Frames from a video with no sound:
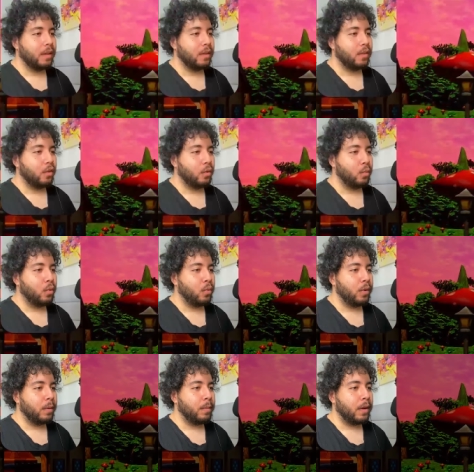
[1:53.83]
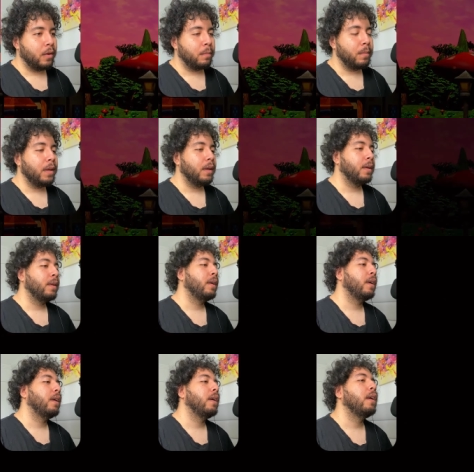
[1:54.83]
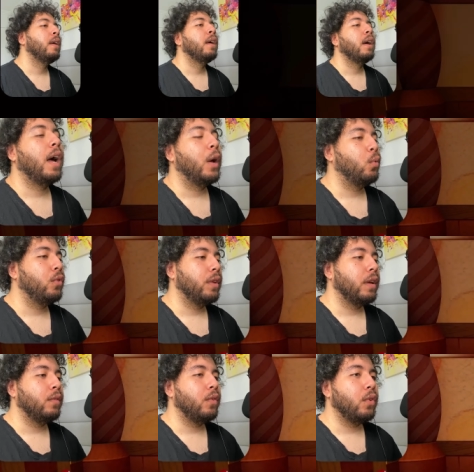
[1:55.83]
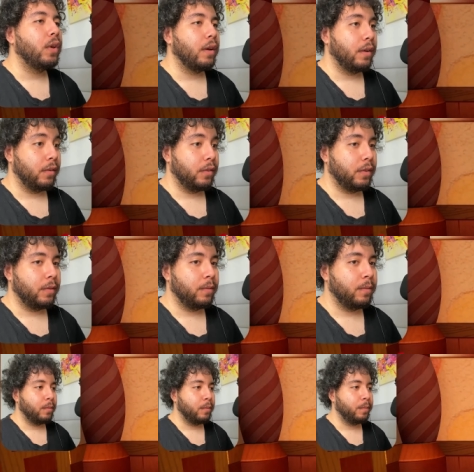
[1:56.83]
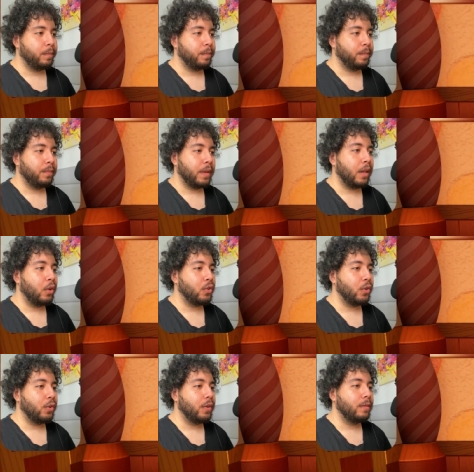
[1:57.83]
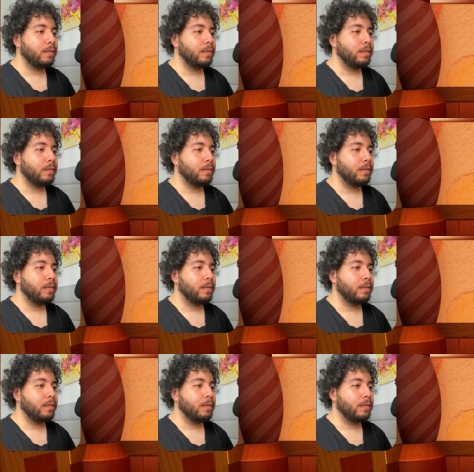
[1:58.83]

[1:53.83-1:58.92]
Don't worry about me. I will save you guys. Hello, Toad.